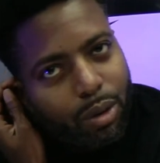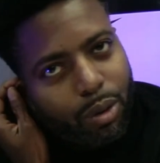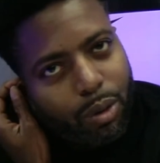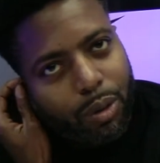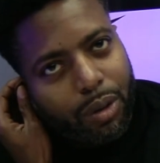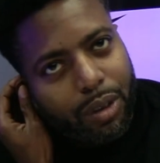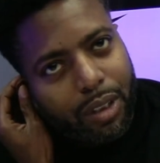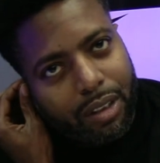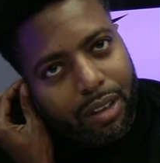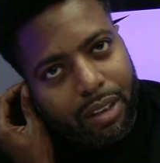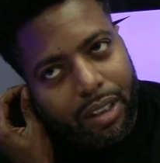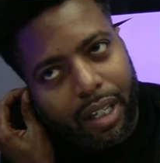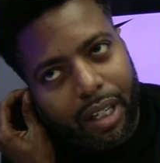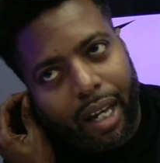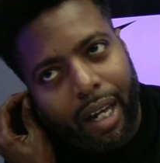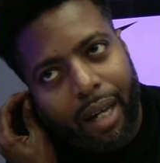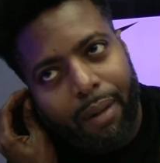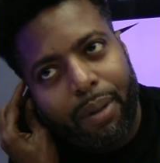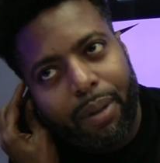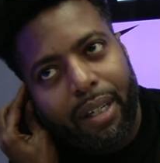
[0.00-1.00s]
because it
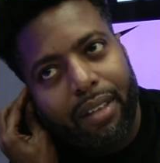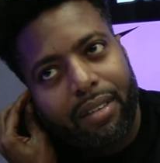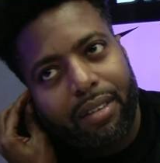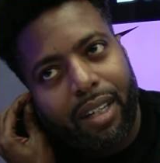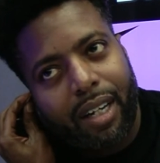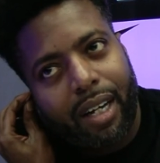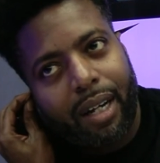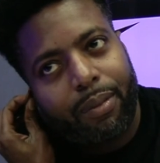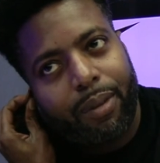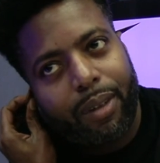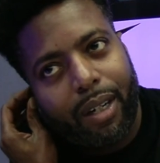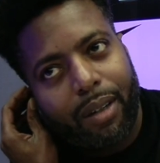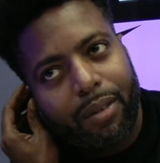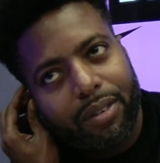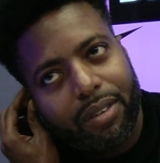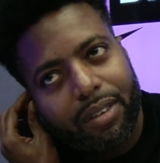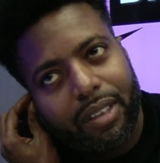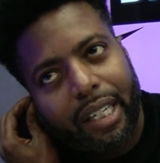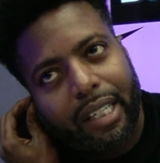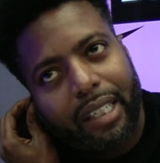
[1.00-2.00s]
came at a time where I
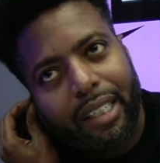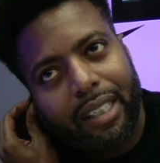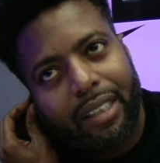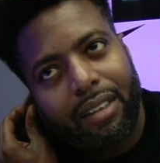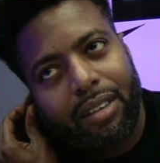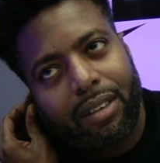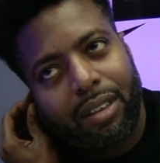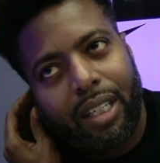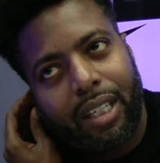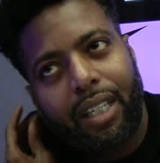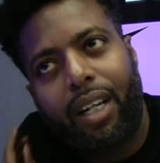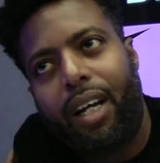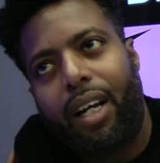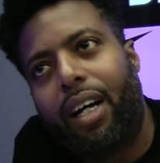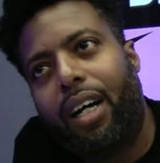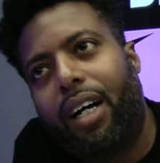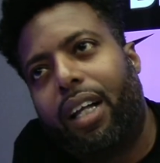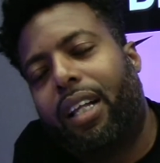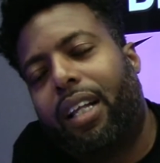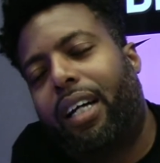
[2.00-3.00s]
was like getting in a
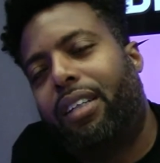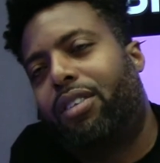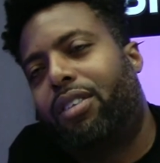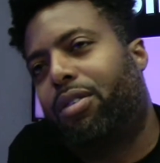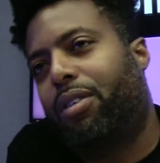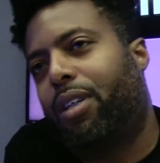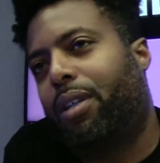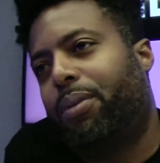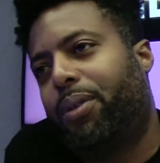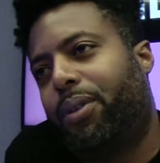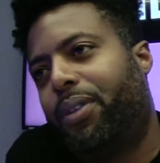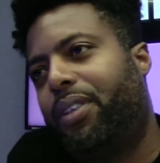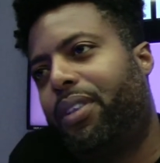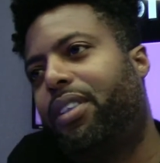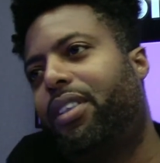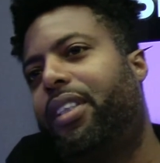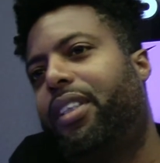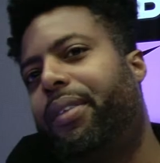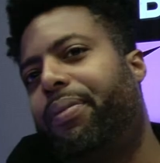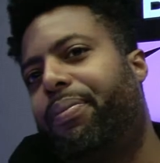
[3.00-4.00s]
lot of trouble and
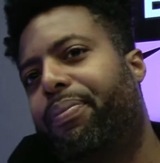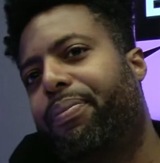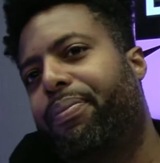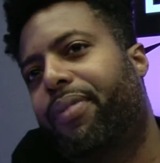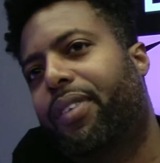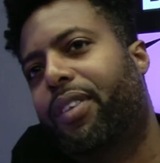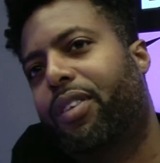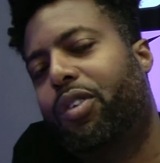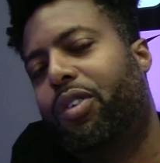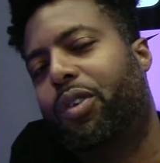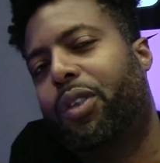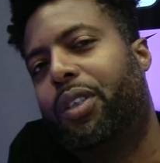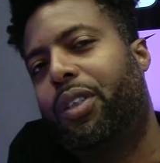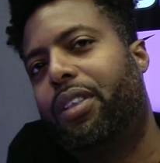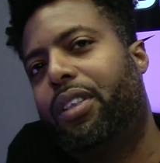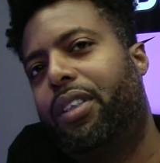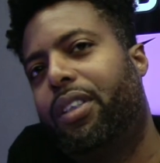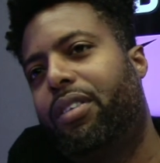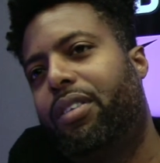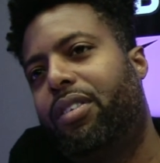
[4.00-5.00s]
shit. So
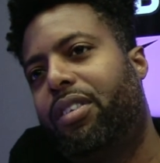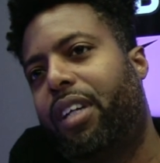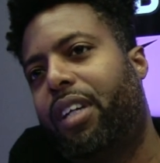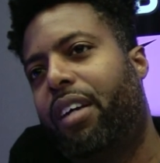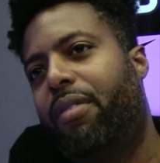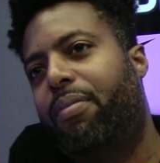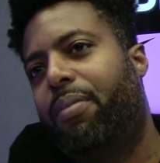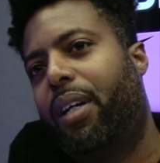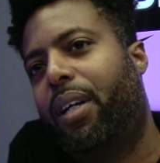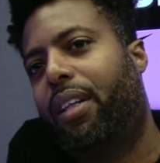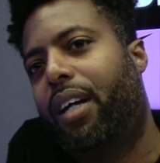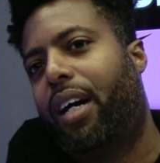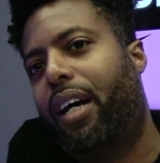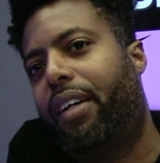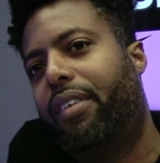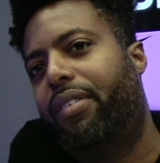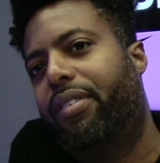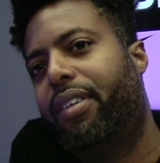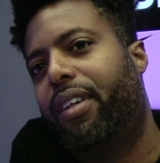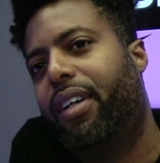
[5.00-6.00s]
it saved my
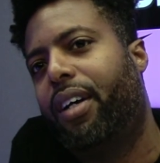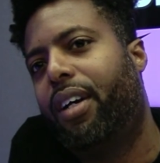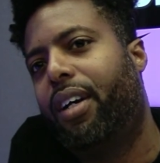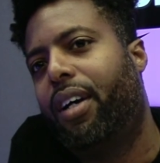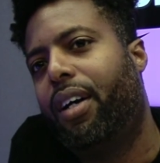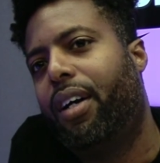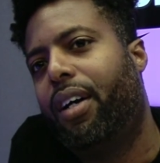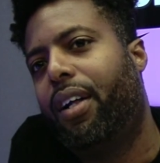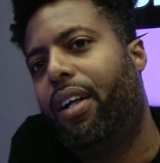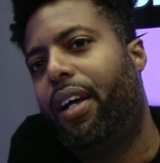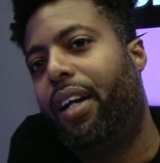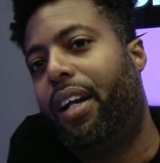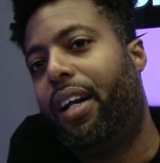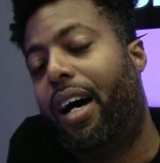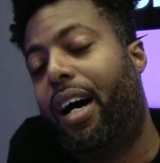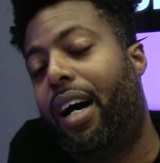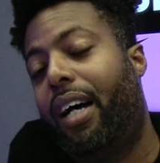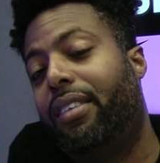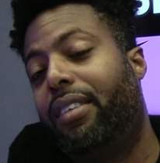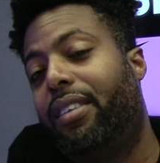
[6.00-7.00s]
life in
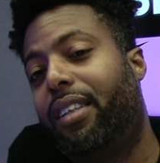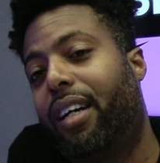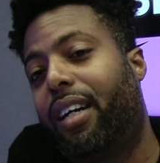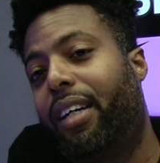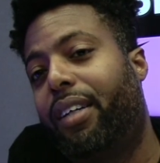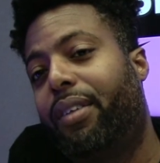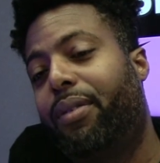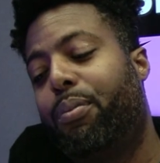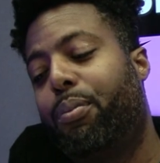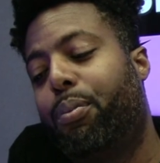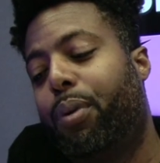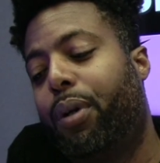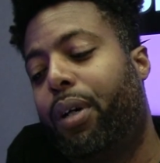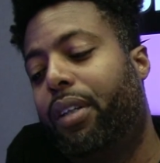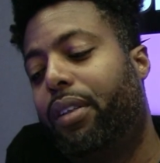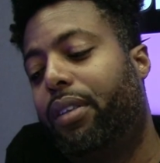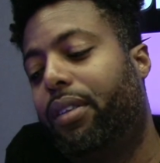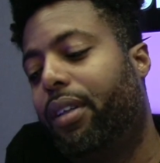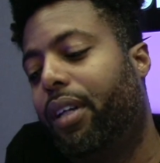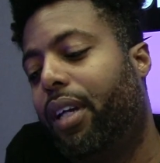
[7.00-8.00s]
hindsight.
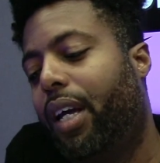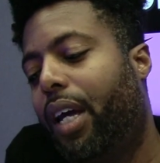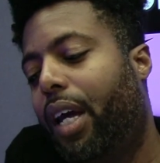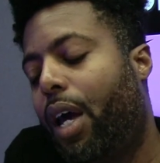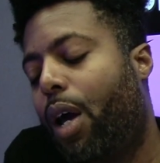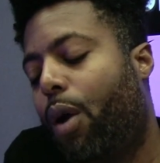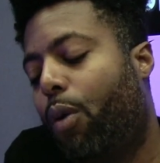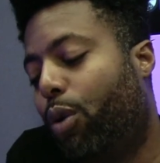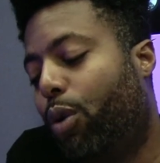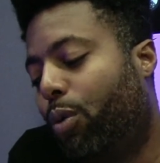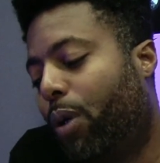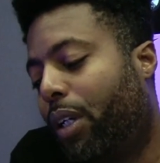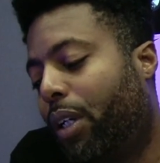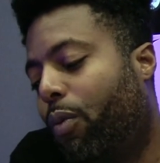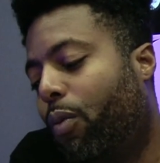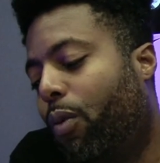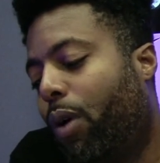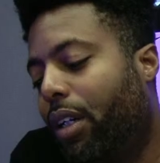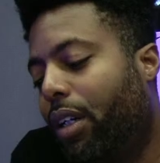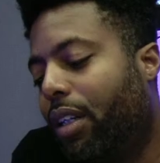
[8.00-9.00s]
But it was one
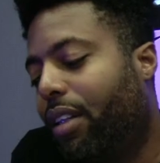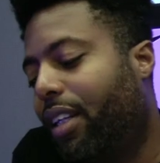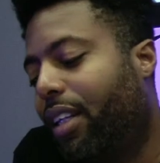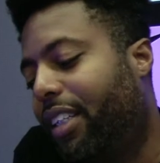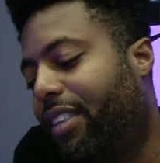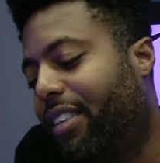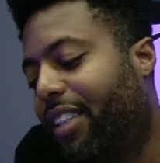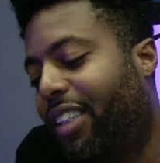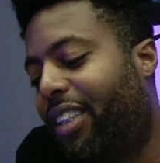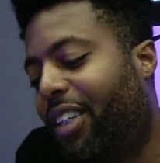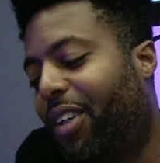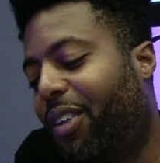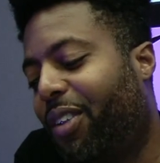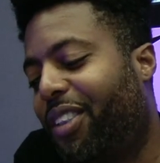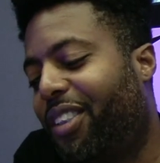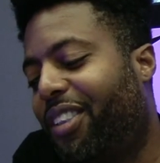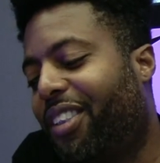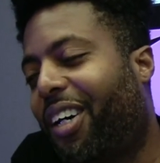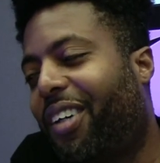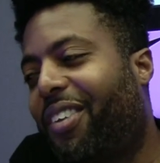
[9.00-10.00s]
of the things I
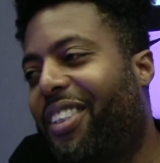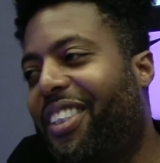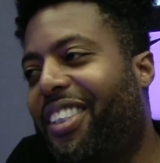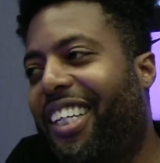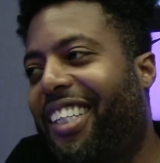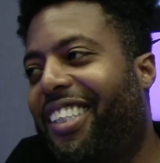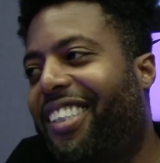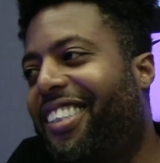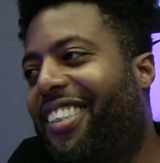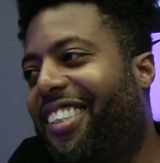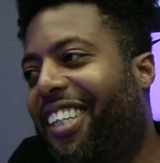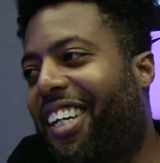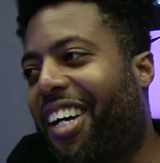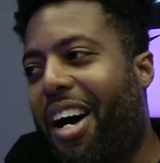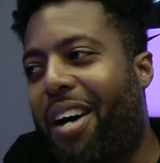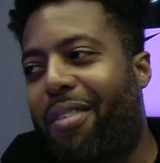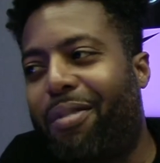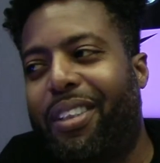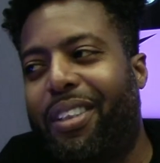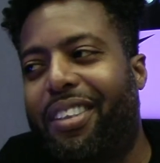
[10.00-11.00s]
noticed. I always say this to
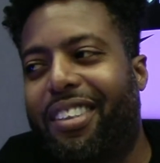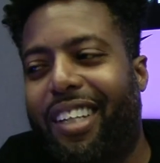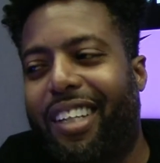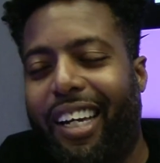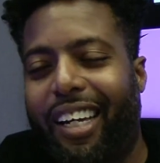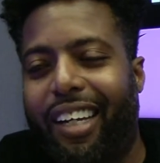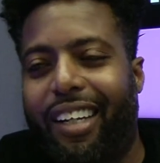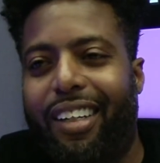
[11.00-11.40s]
comics, like